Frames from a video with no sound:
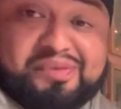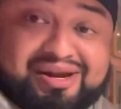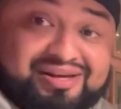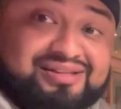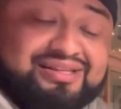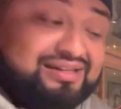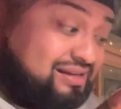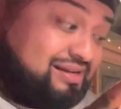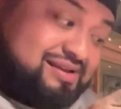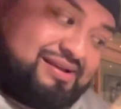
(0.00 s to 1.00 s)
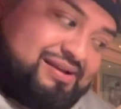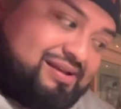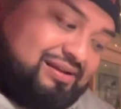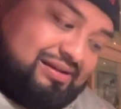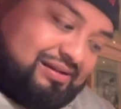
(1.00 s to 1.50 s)
Another thing,
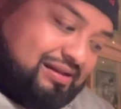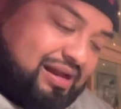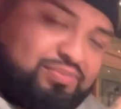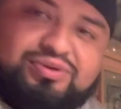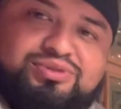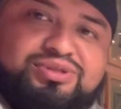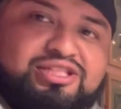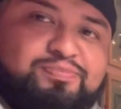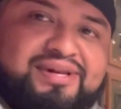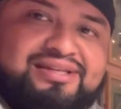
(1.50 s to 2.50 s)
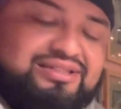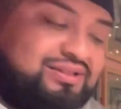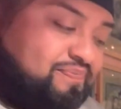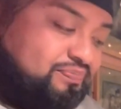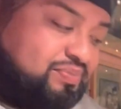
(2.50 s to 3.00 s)
I'm new to this place,
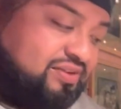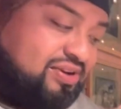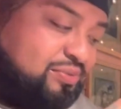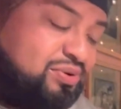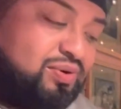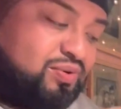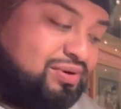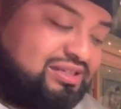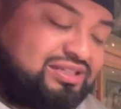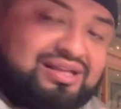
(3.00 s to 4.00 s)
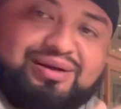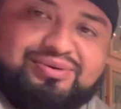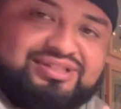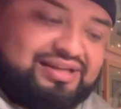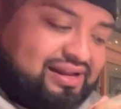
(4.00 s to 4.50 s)
but if I were to order these
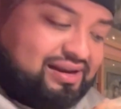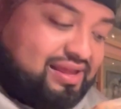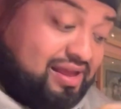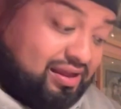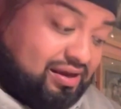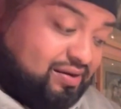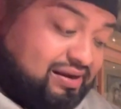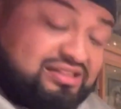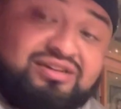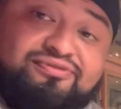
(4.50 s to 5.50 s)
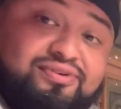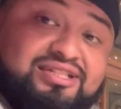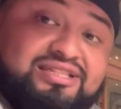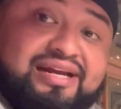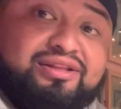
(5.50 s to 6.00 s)
tacos again, I'll ask them for
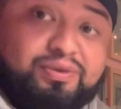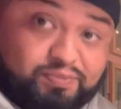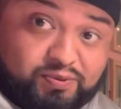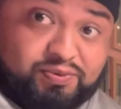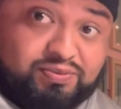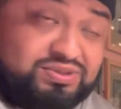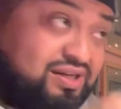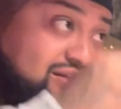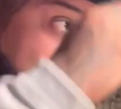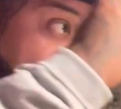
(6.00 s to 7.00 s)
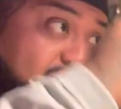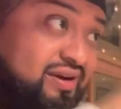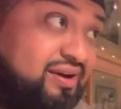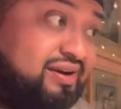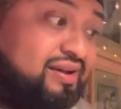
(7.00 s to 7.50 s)
a side of the boom boom sauce and put
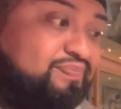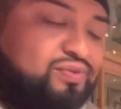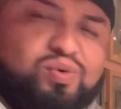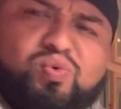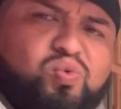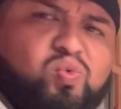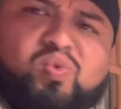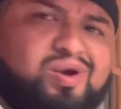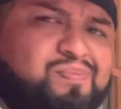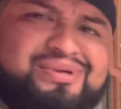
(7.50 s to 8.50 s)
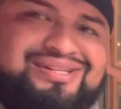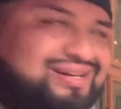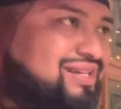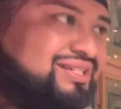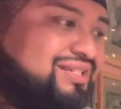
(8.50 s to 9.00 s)
it on it. Yeah. Ooh, it'll be
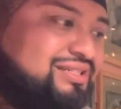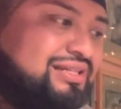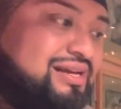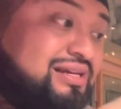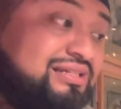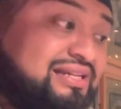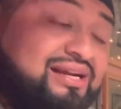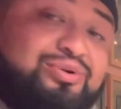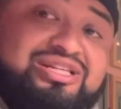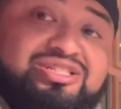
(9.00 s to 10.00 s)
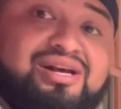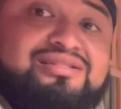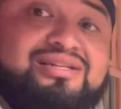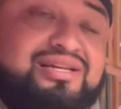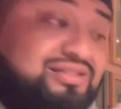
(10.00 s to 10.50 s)
delicious. Yeah. But that green
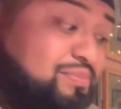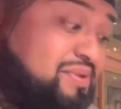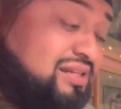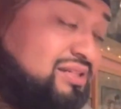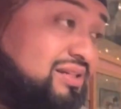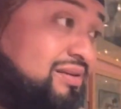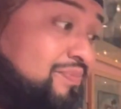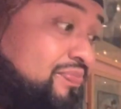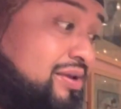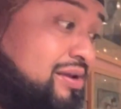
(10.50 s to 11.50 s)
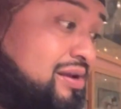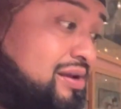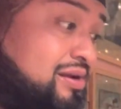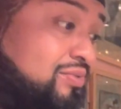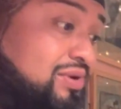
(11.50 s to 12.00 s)
sauce is amazing.
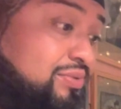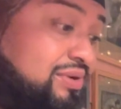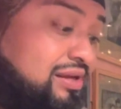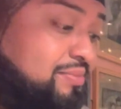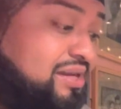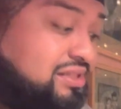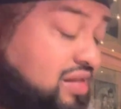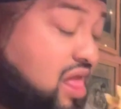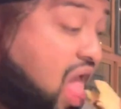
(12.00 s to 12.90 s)
Really, really amazing.